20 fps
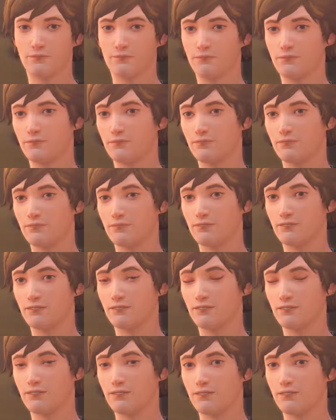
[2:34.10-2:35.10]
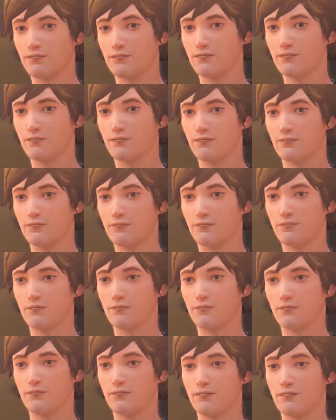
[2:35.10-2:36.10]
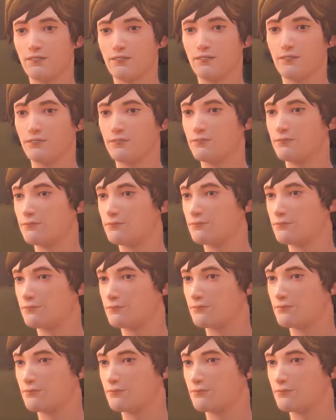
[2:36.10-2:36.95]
(no one is talking)